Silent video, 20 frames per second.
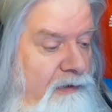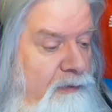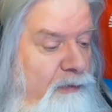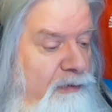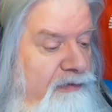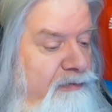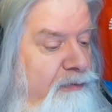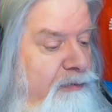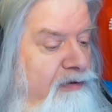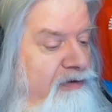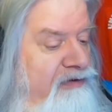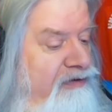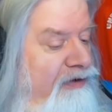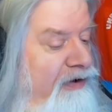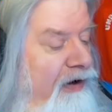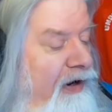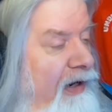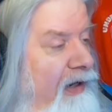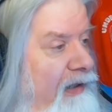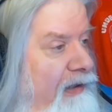which were
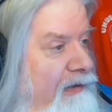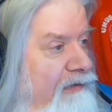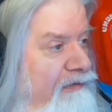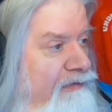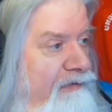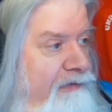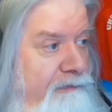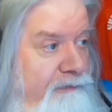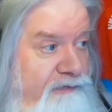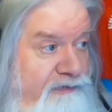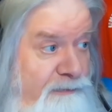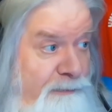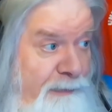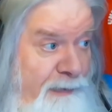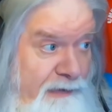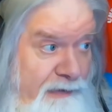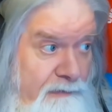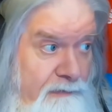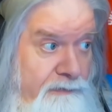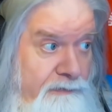chains of
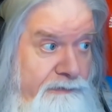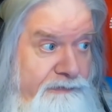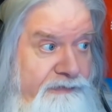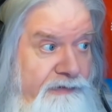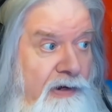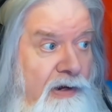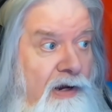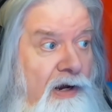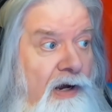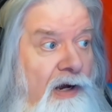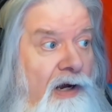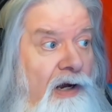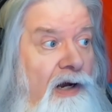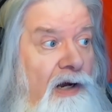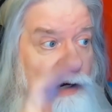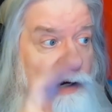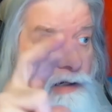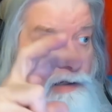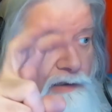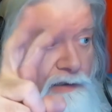spells
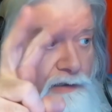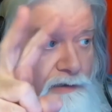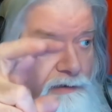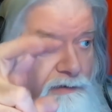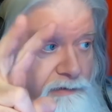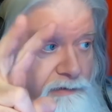hung